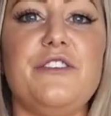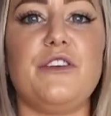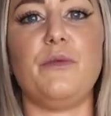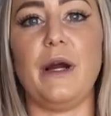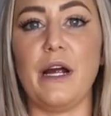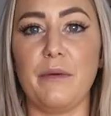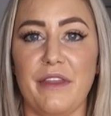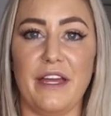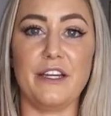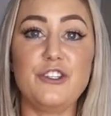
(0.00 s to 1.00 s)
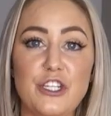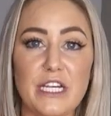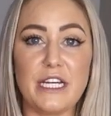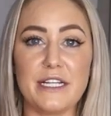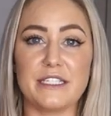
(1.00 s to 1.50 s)
you can wear it with like
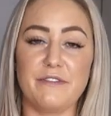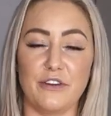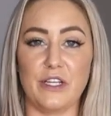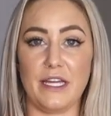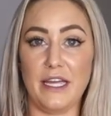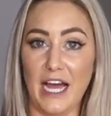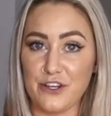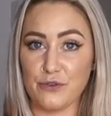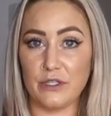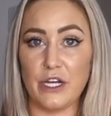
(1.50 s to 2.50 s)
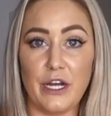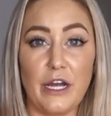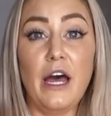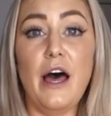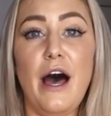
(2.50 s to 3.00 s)
jeans for like a casual
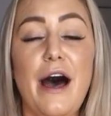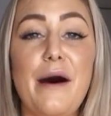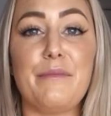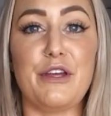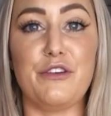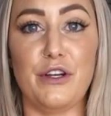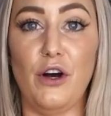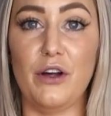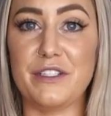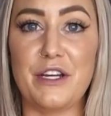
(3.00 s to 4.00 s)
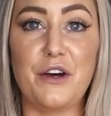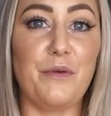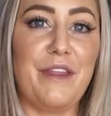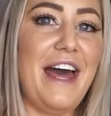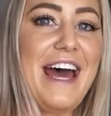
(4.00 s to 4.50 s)
look, um, but you can also
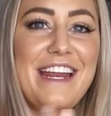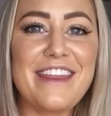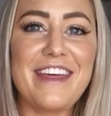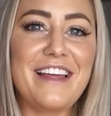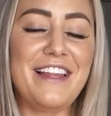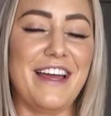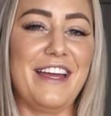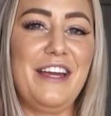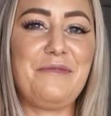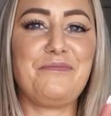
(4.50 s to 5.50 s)
with anything like